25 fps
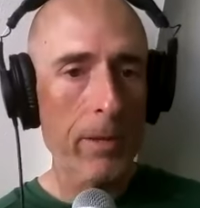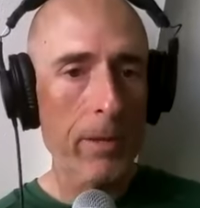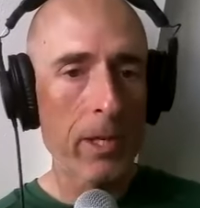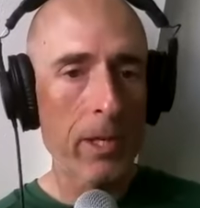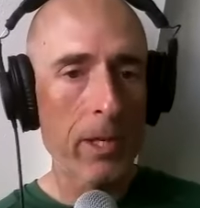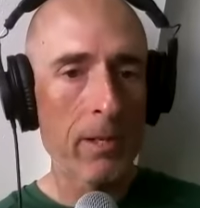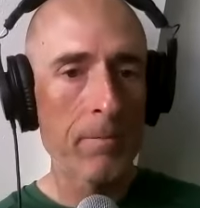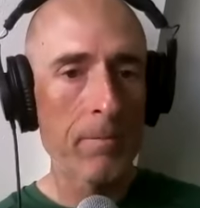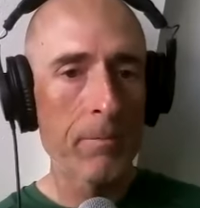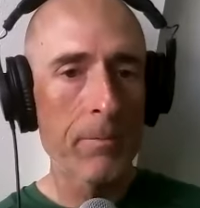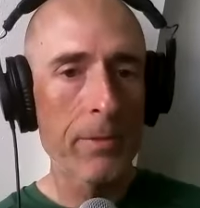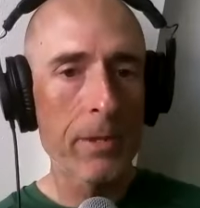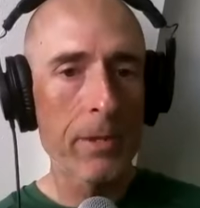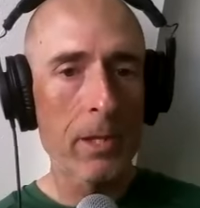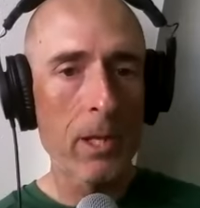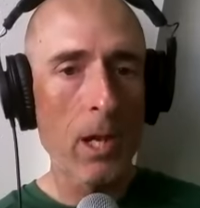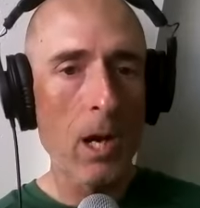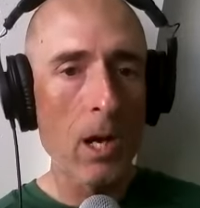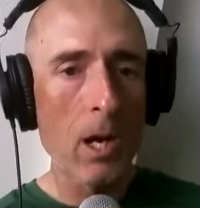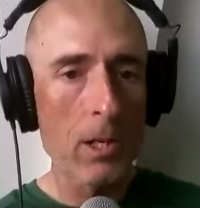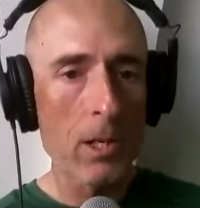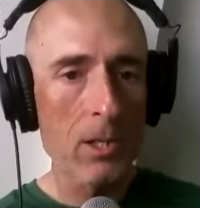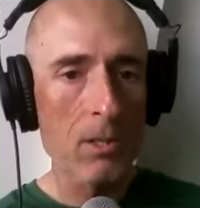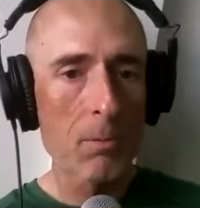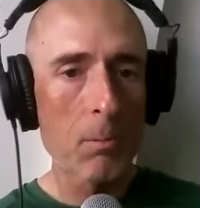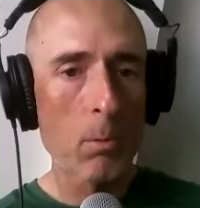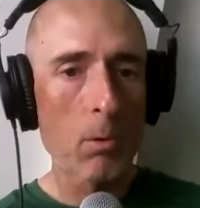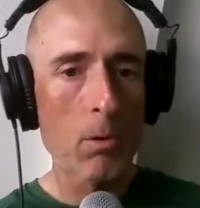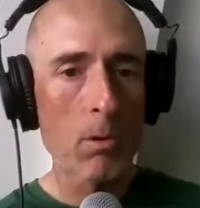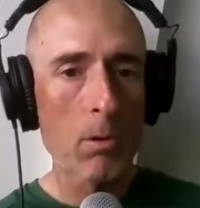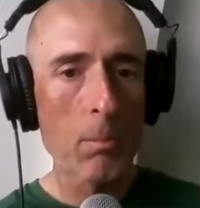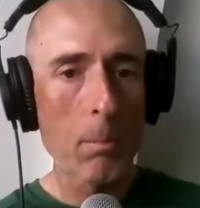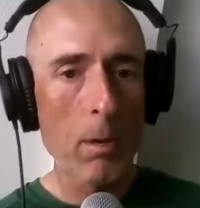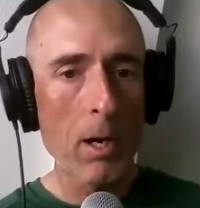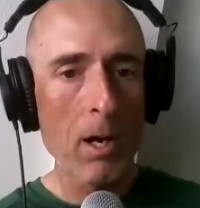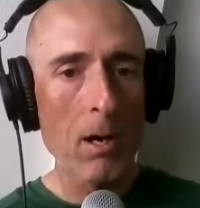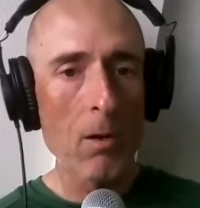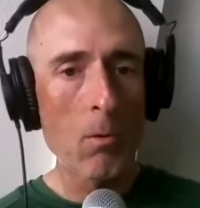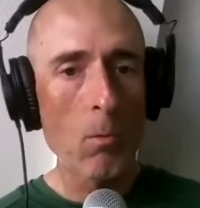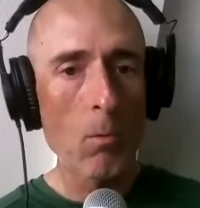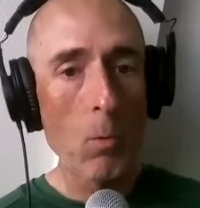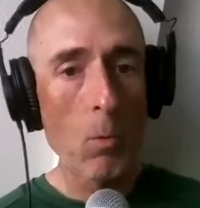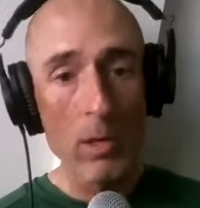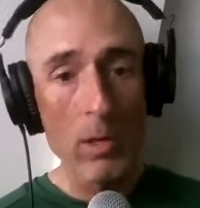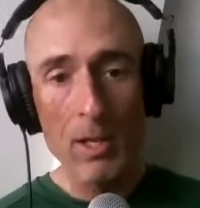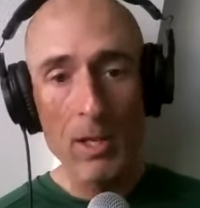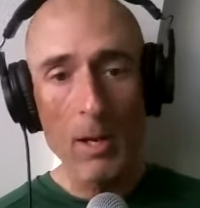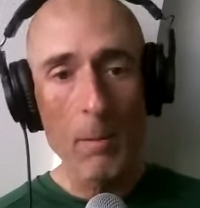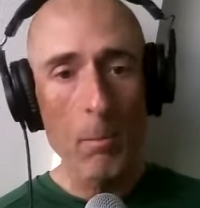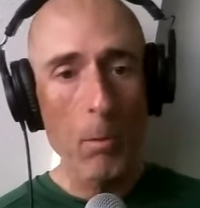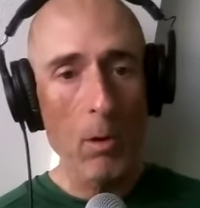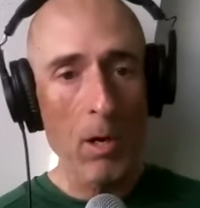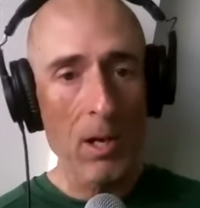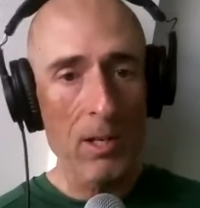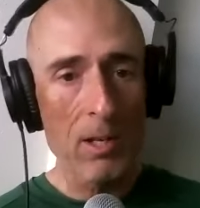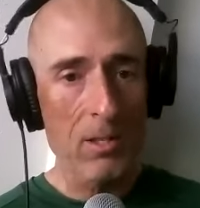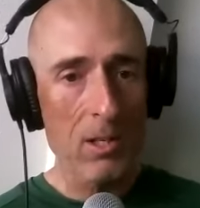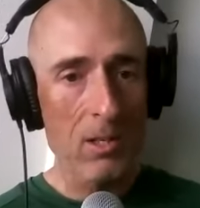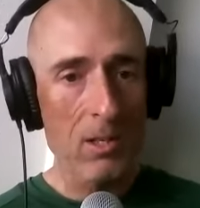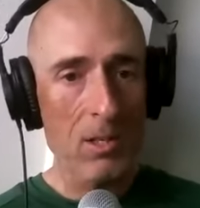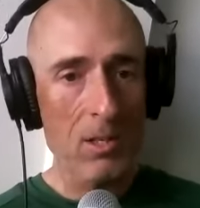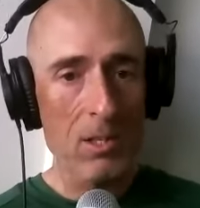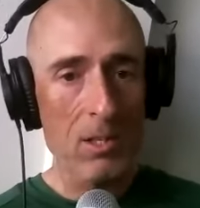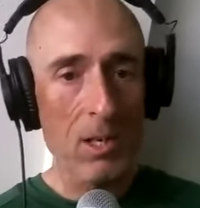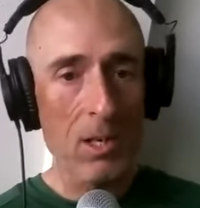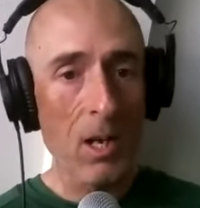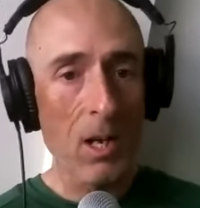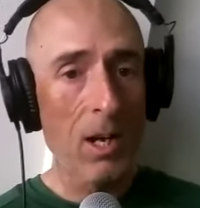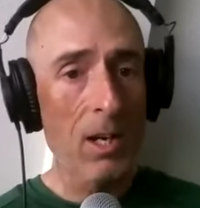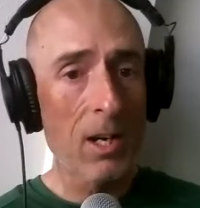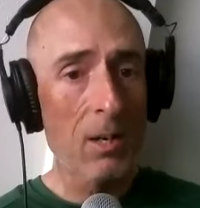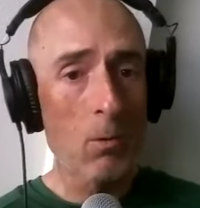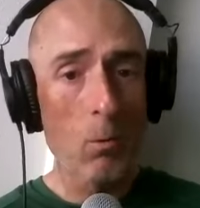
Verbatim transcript: and knowledgeable about what that process is like,